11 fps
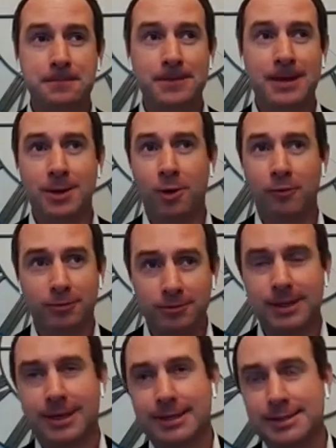And over,
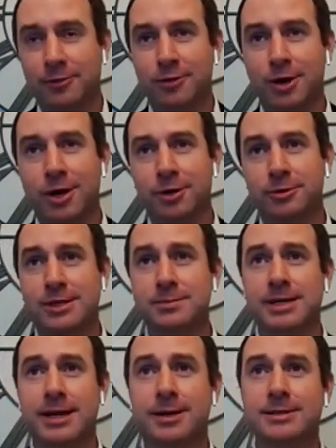like I said, over 100
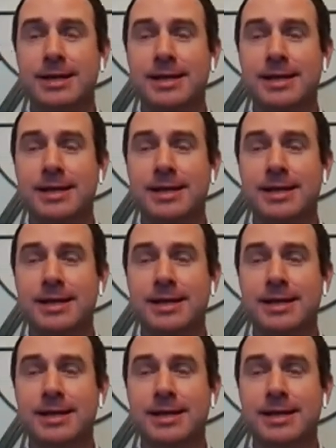subscales.